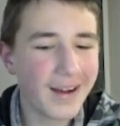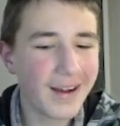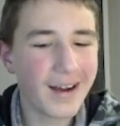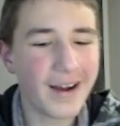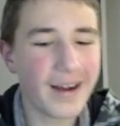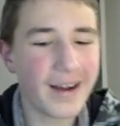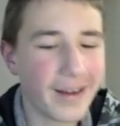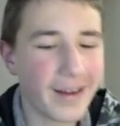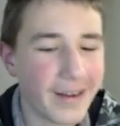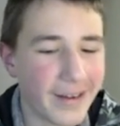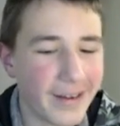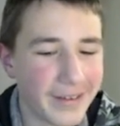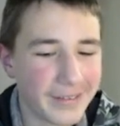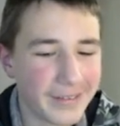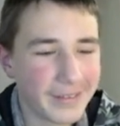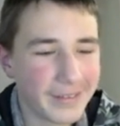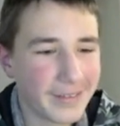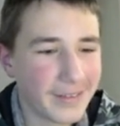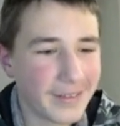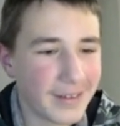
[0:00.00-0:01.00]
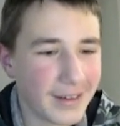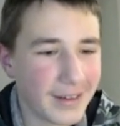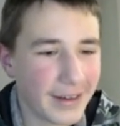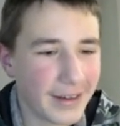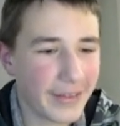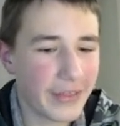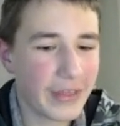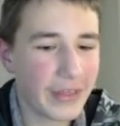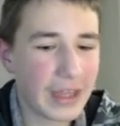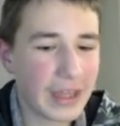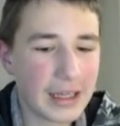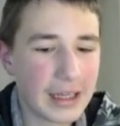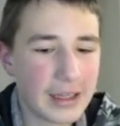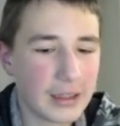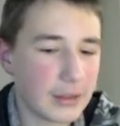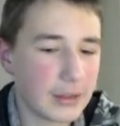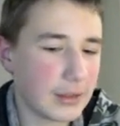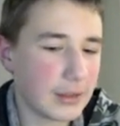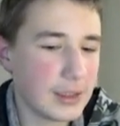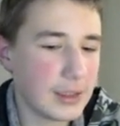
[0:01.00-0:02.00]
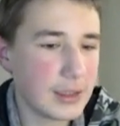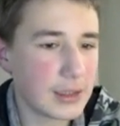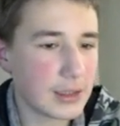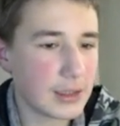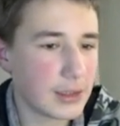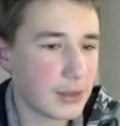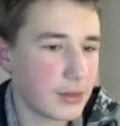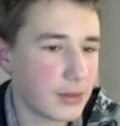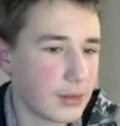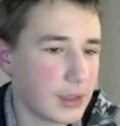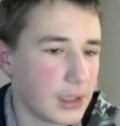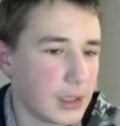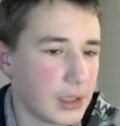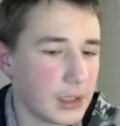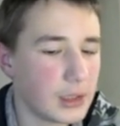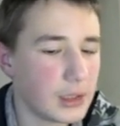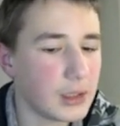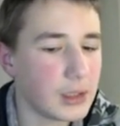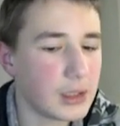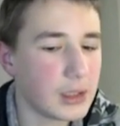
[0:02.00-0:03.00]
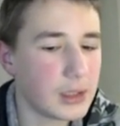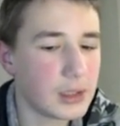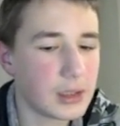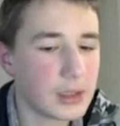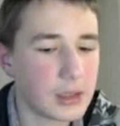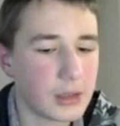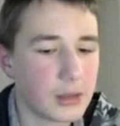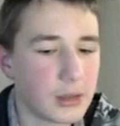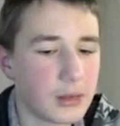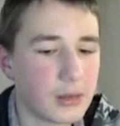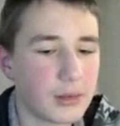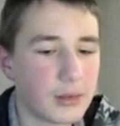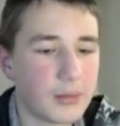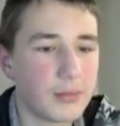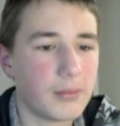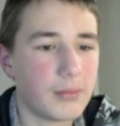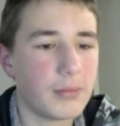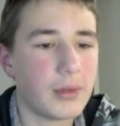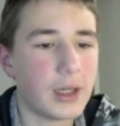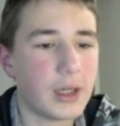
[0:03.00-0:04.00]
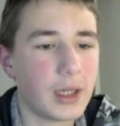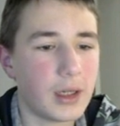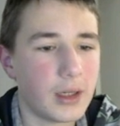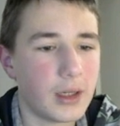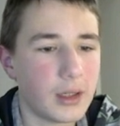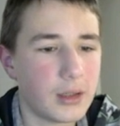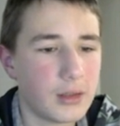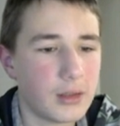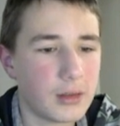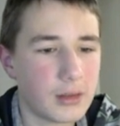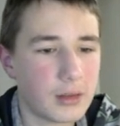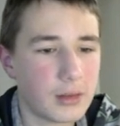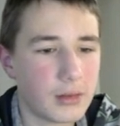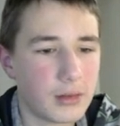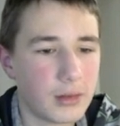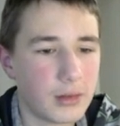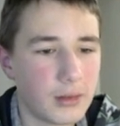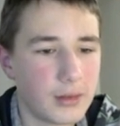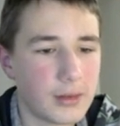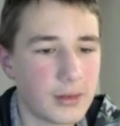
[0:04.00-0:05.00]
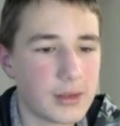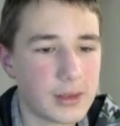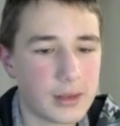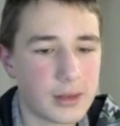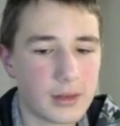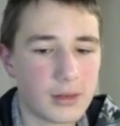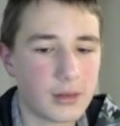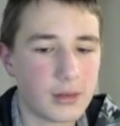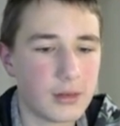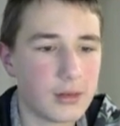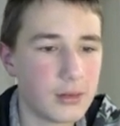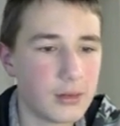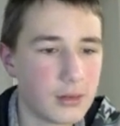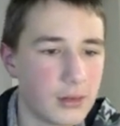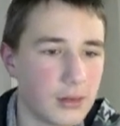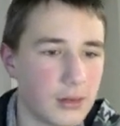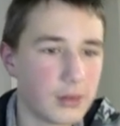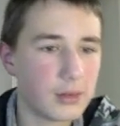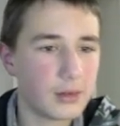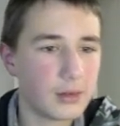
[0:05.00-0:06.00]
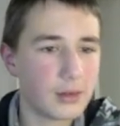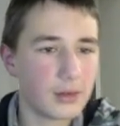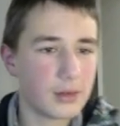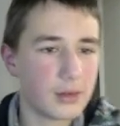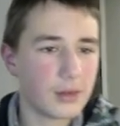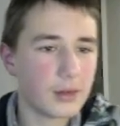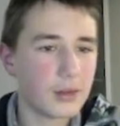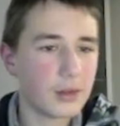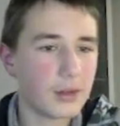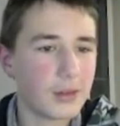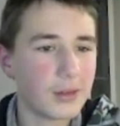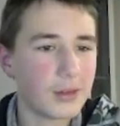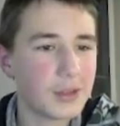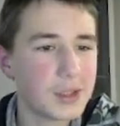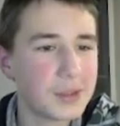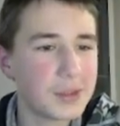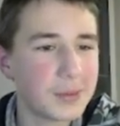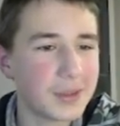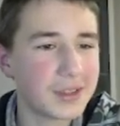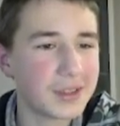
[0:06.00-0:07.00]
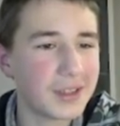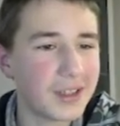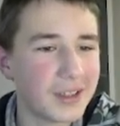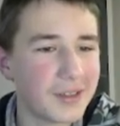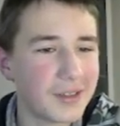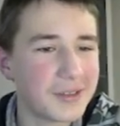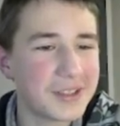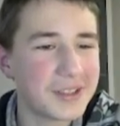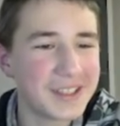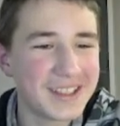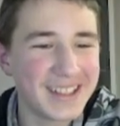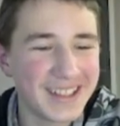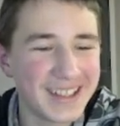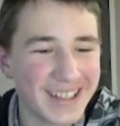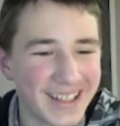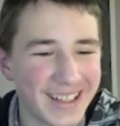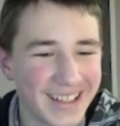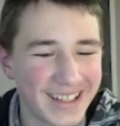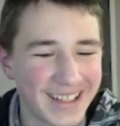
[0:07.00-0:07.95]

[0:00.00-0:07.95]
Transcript: I think e3 isn't bad. Also. I suspect knight f3.